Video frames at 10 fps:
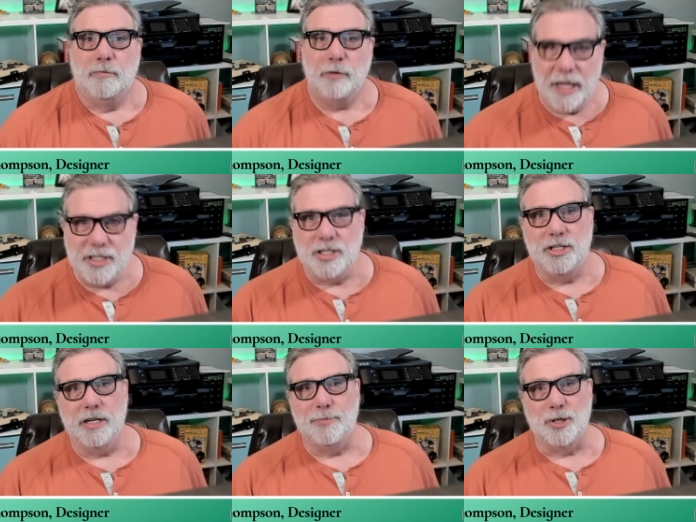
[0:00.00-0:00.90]

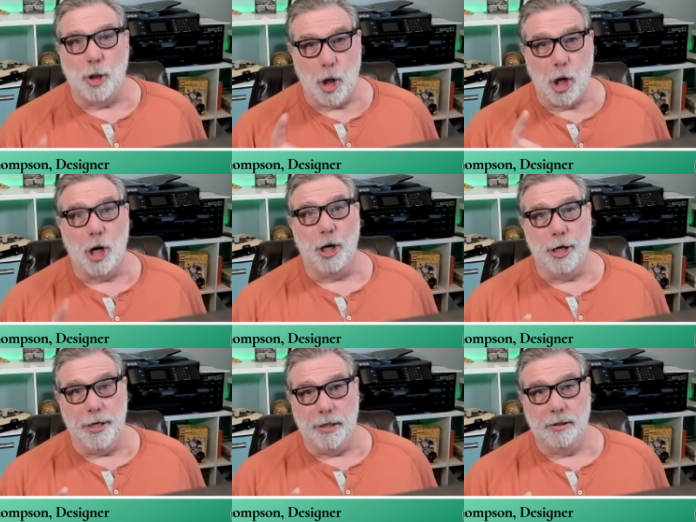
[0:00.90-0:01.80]
Relationships are
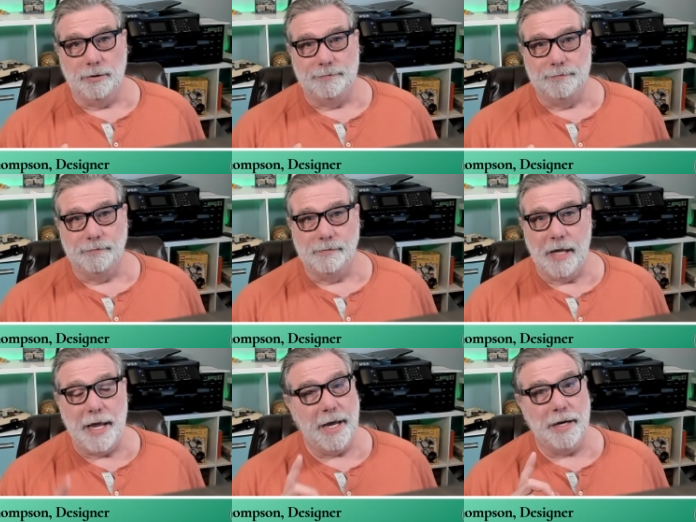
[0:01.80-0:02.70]
hard.
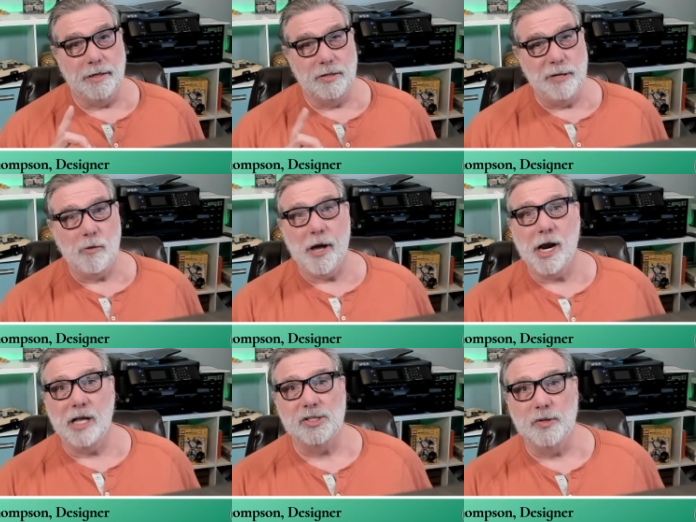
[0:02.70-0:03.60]
And to be quite
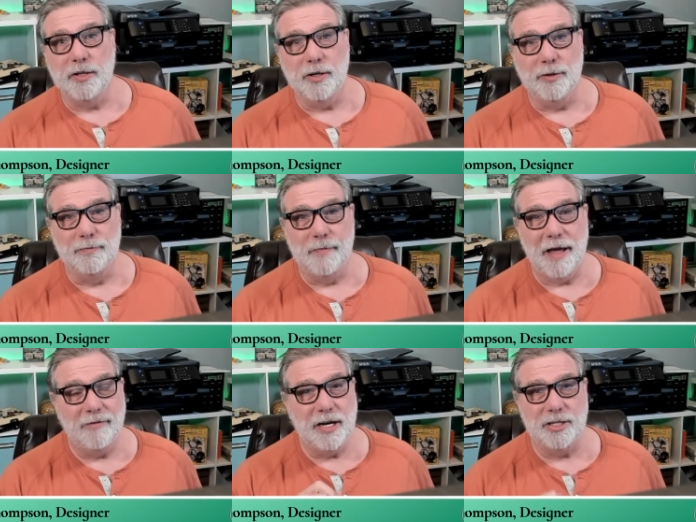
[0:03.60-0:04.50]
honest with you,
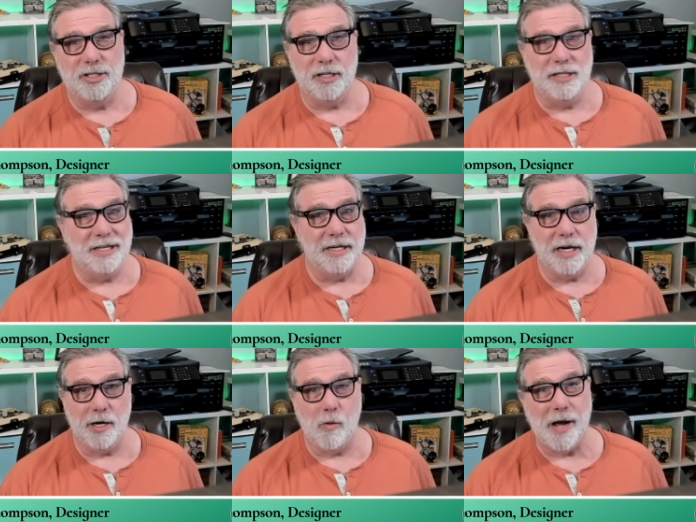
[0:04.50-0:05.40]
Evidentia didn't
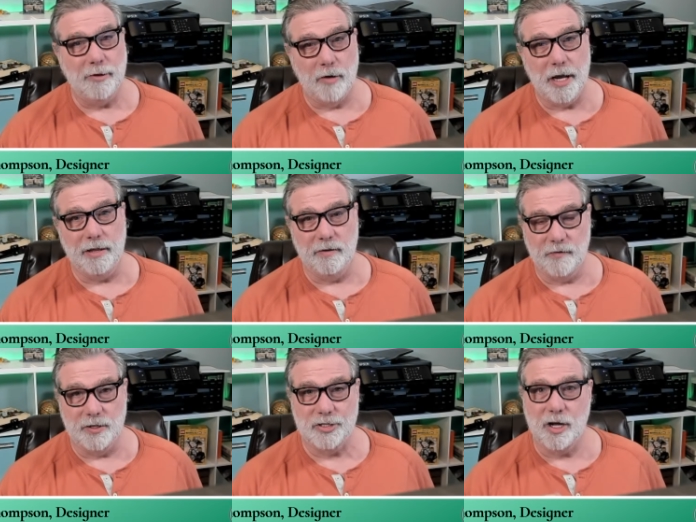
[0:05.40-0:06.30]
get it quite right the
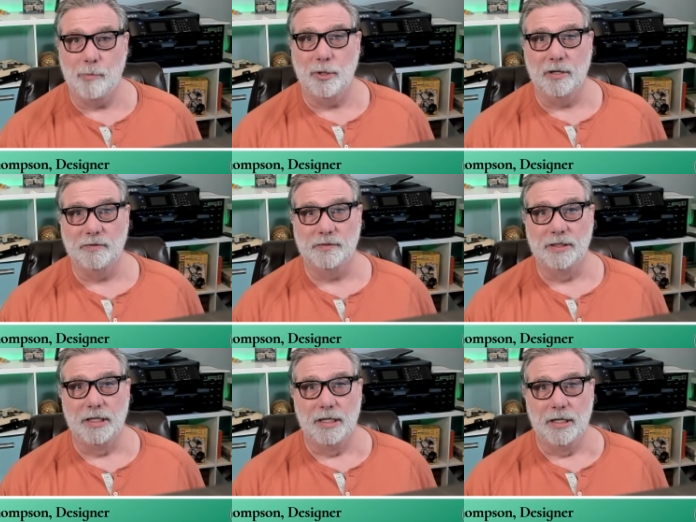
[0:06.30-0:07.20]
first couple of
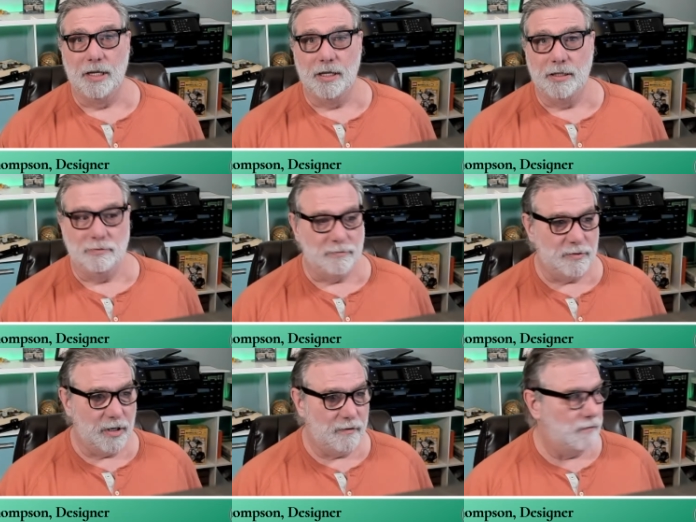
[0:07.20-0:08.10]

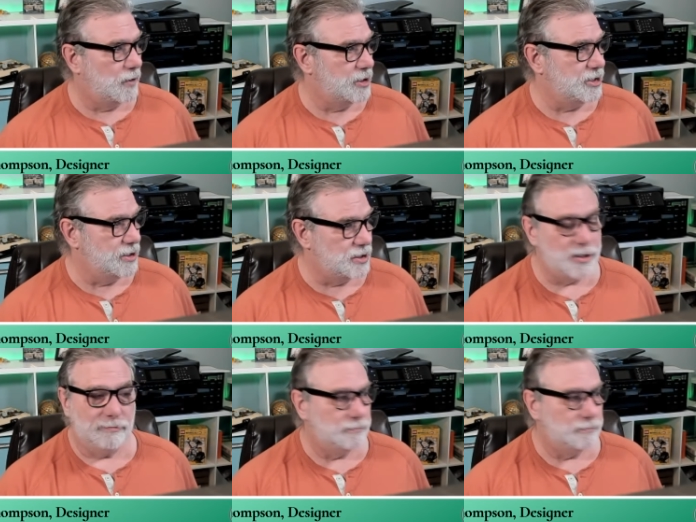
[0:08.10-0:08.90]
versions.